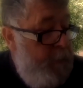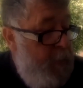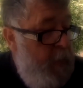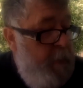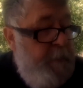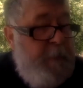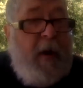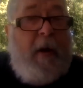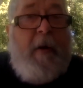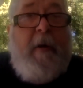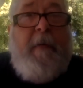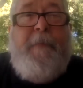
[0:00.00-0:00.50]

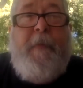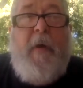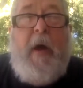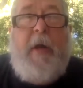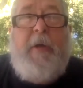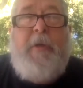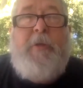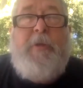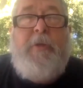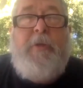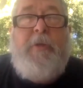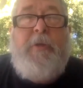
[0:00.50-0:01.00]
Barry
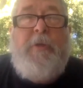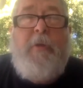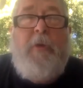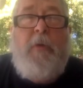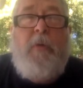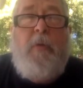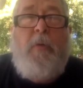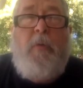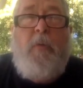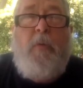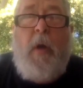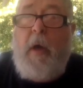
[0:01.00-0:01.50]
Fudge,
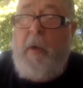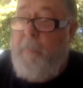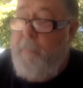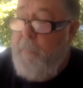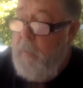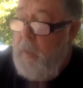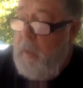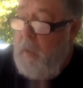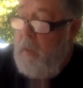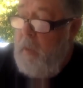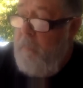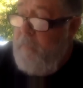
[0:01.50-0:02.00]
who uh,
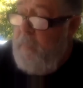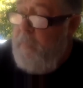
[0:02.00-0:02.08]
from